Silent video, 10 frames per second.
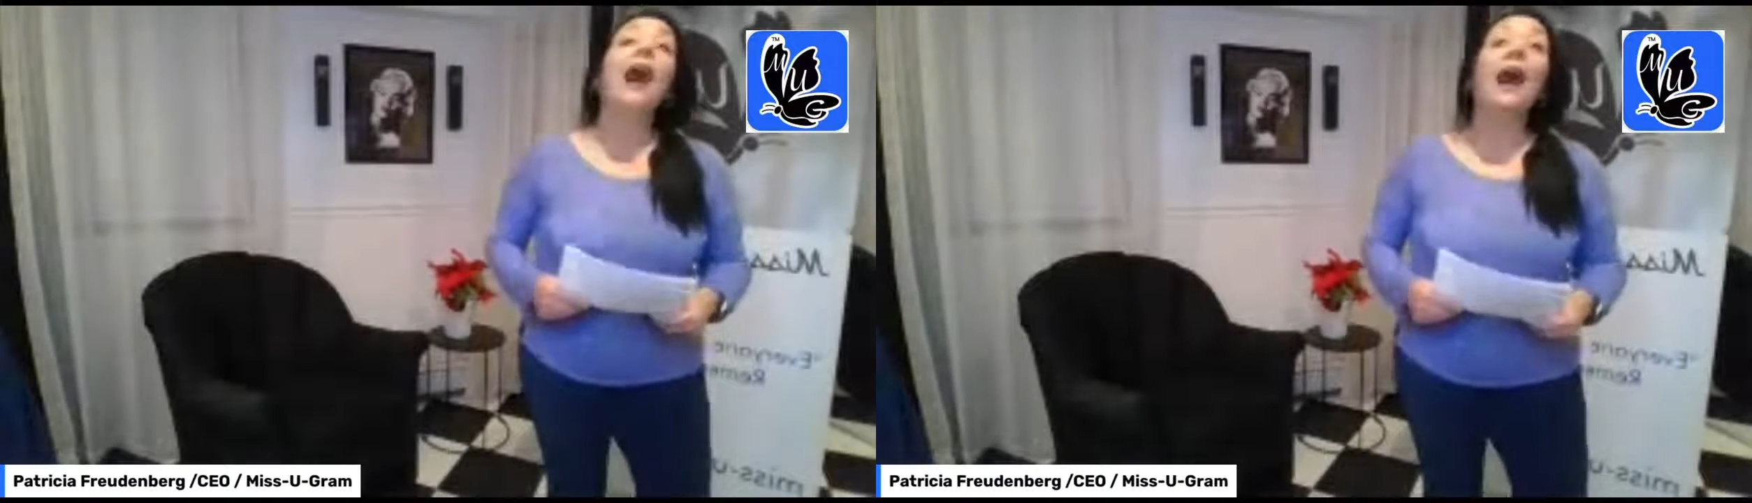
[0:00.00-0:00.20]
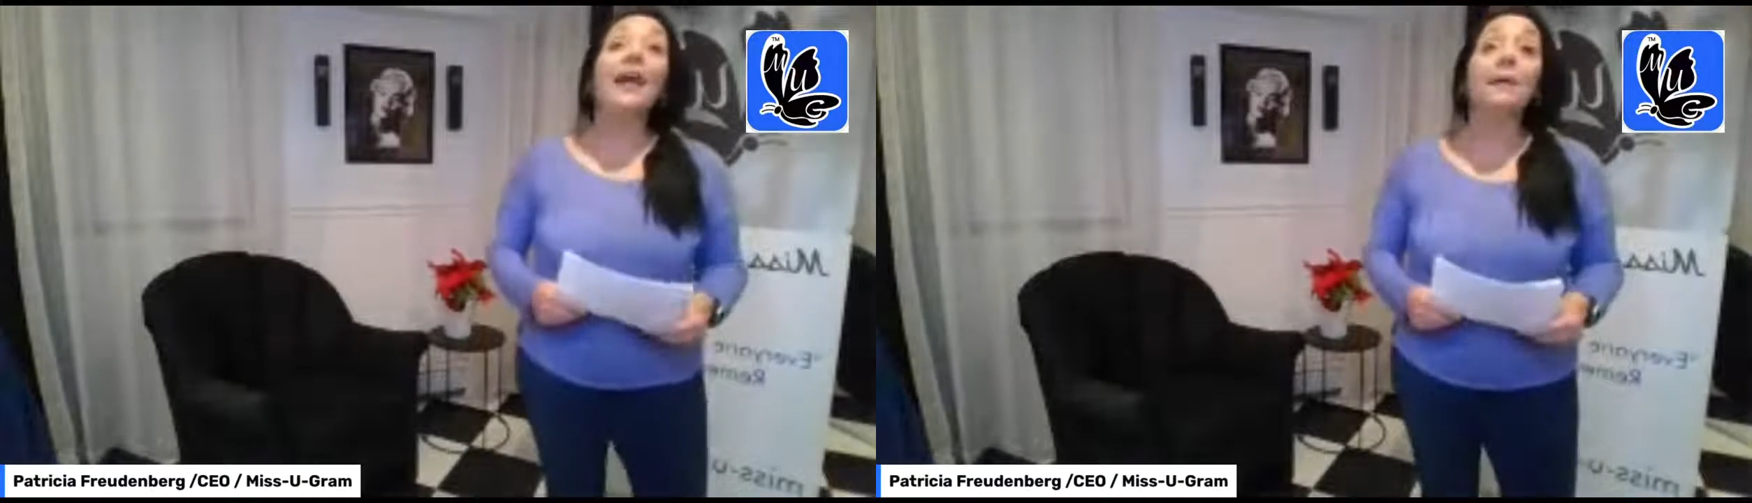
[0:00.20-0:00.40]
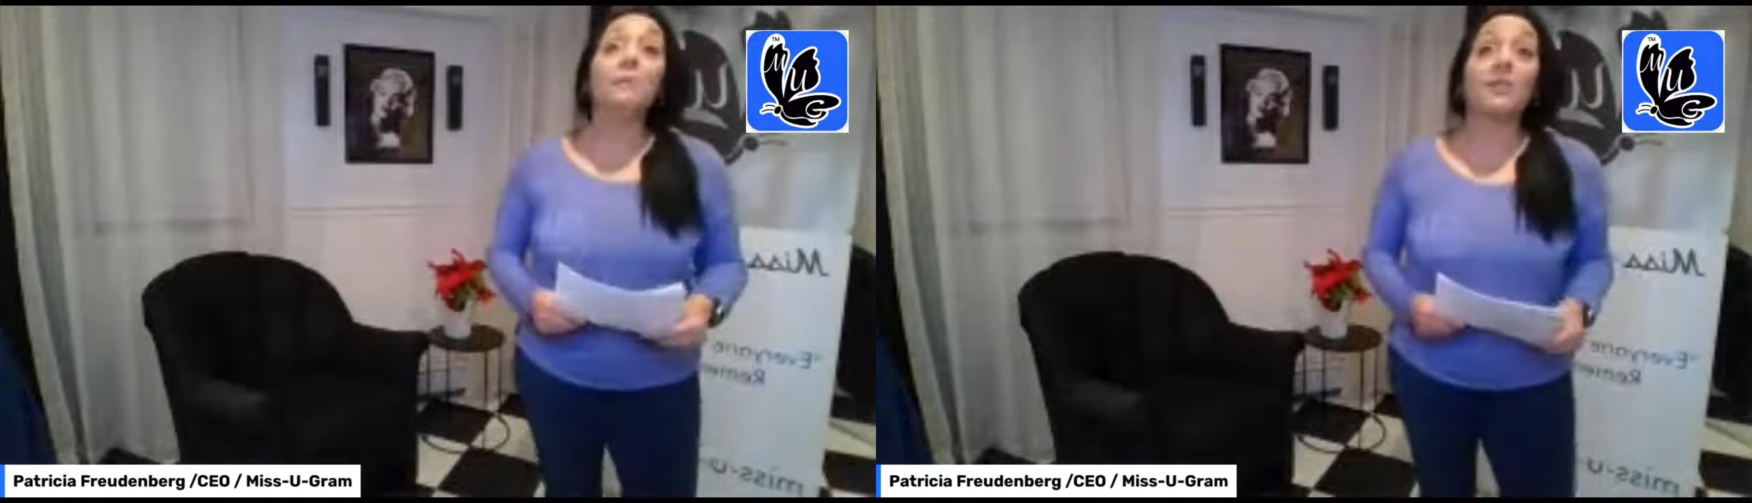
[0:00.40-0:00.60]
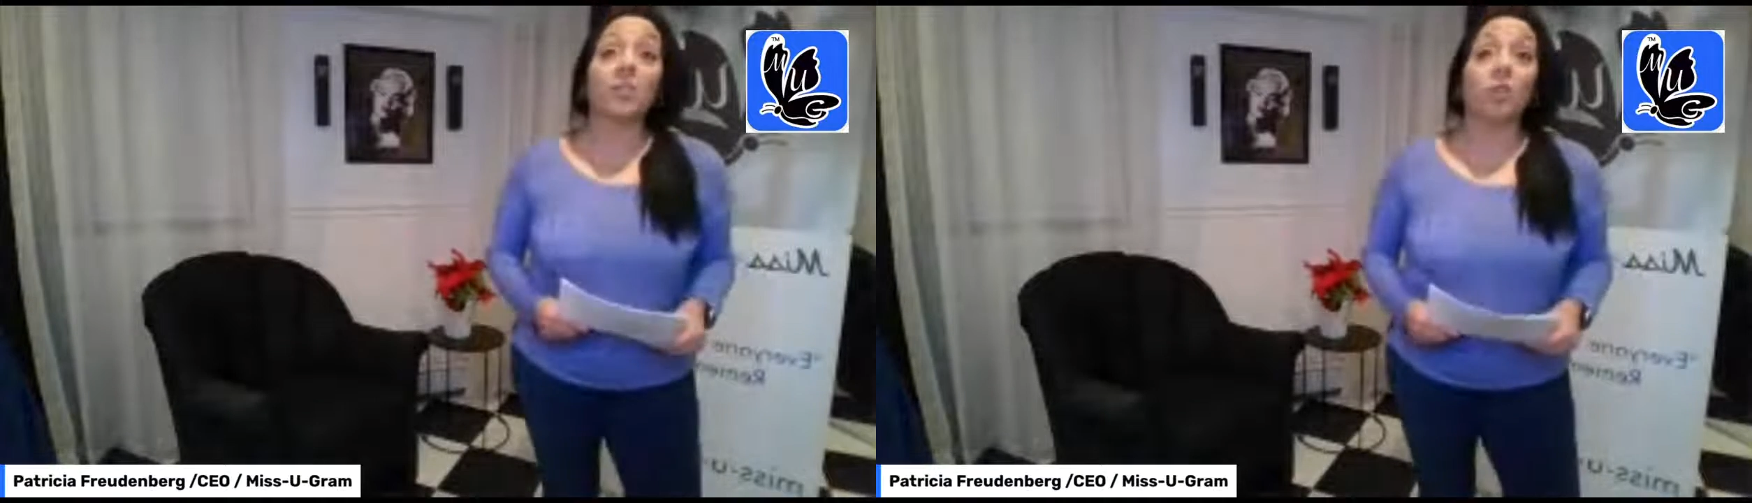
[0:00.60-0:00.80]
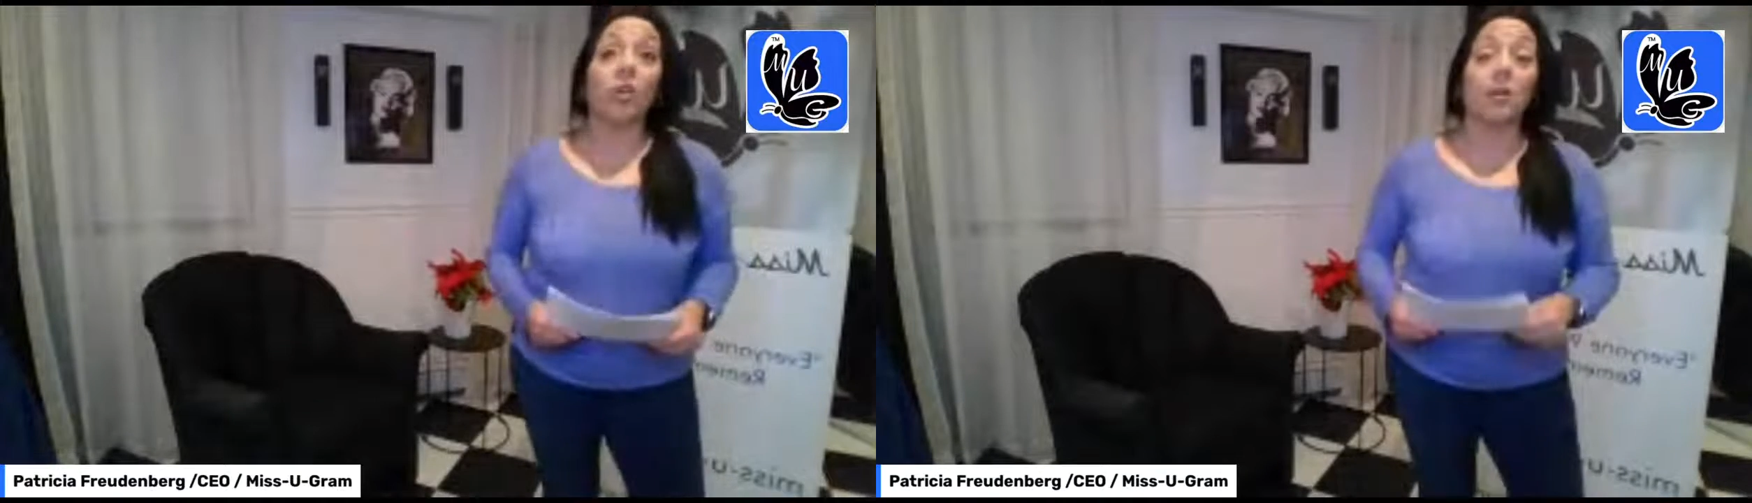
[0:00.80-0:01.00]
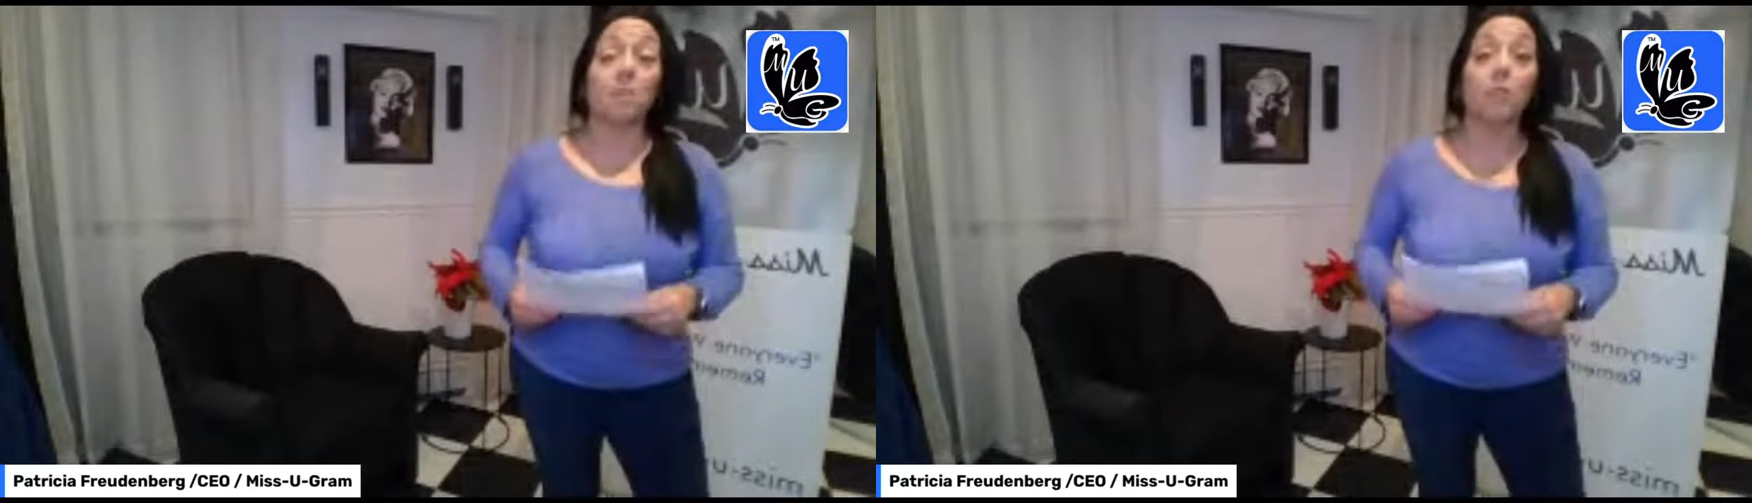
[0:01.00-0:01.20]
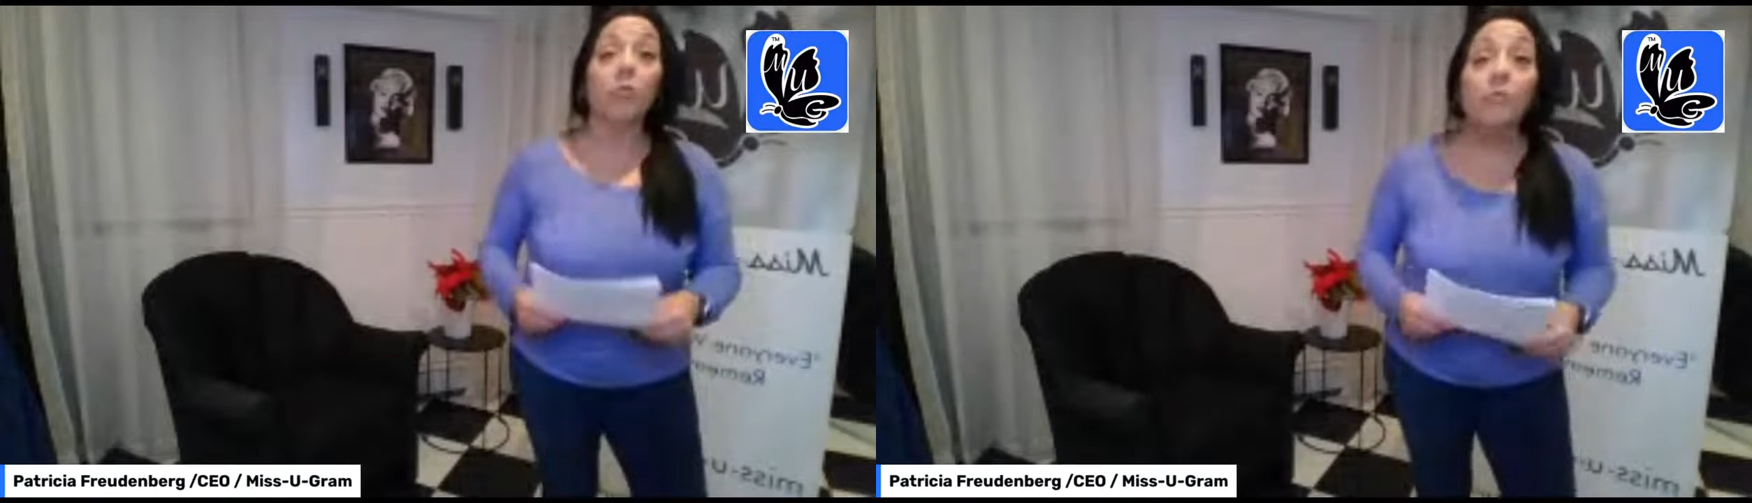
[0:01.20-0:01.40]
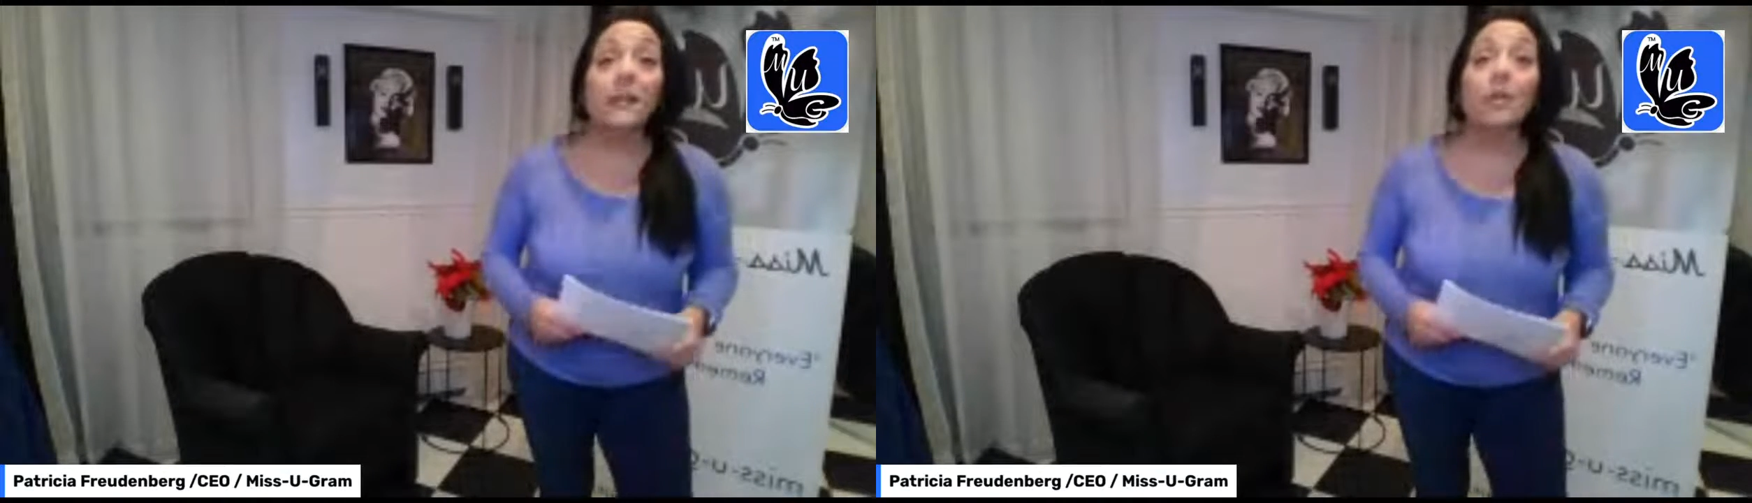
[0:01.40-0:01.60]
I am going to start a movement